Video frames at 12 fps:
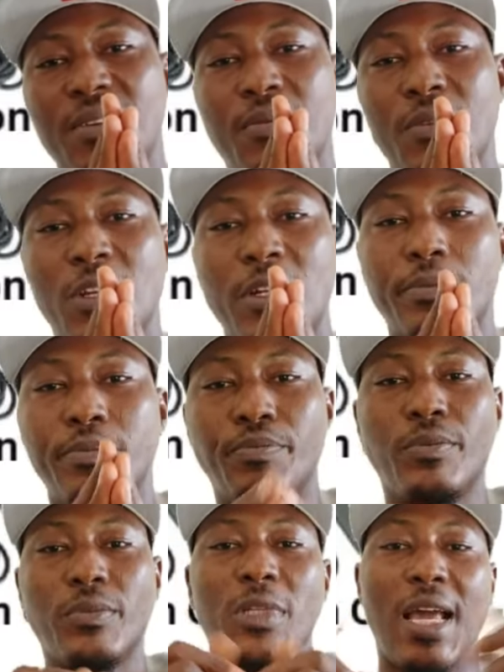
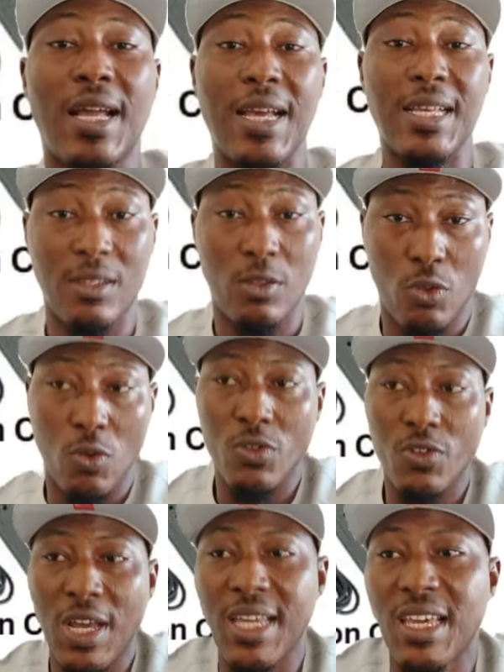Like I told you, I
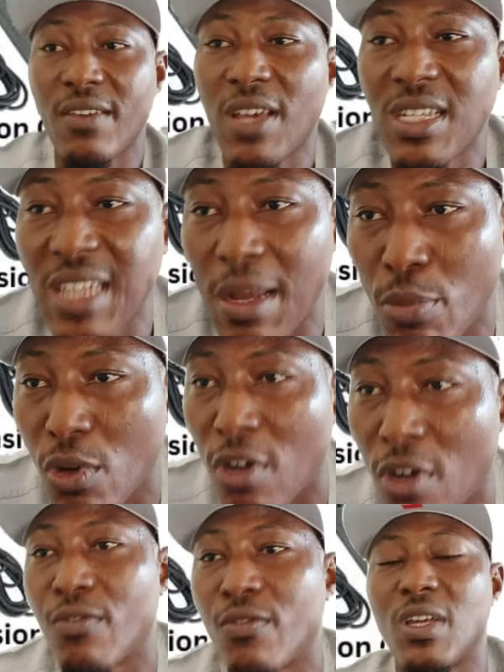gave example of a
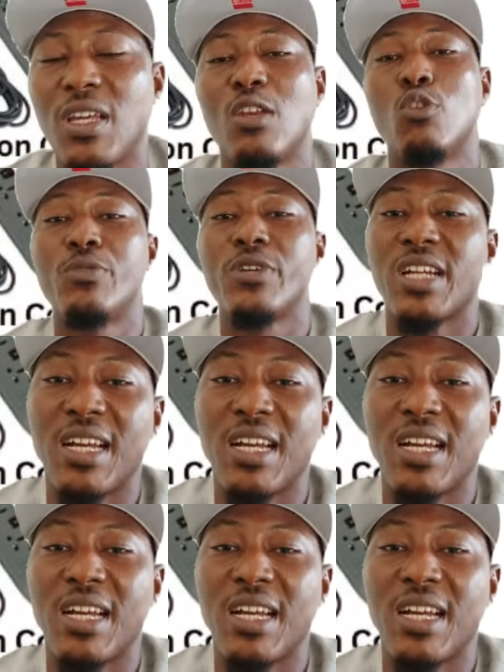lubricant